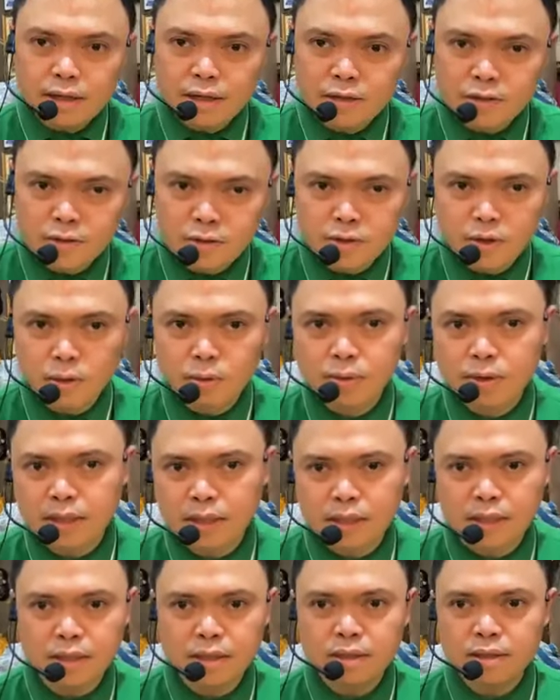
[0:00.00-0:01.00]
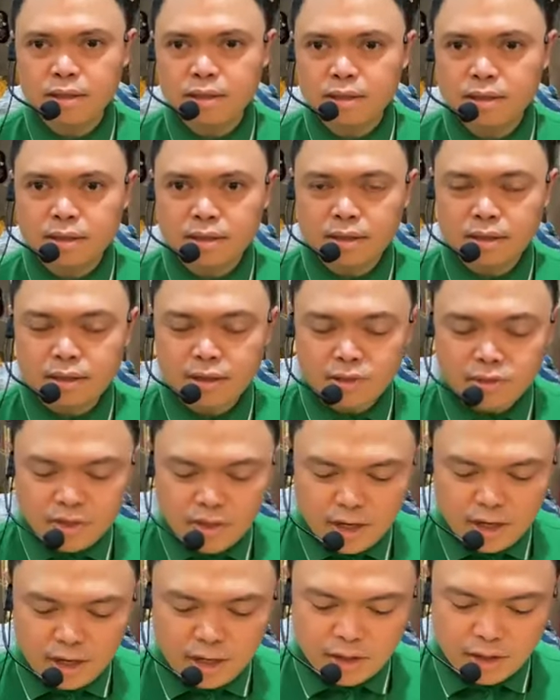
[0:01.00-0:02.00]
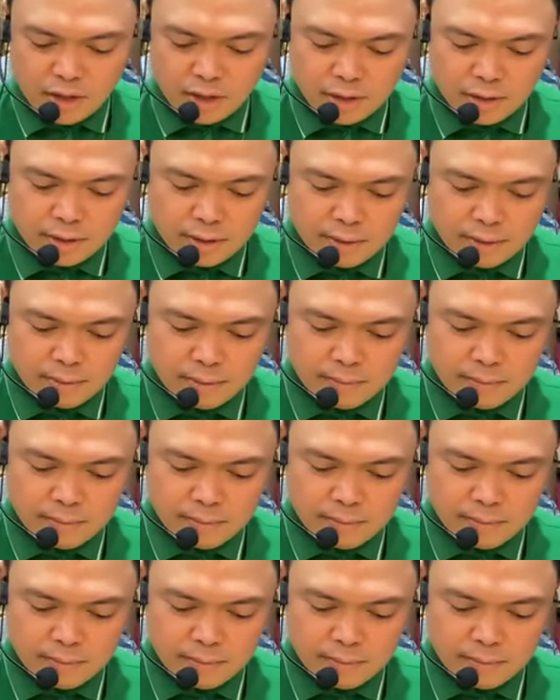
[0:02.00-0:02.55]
than Jonah is here."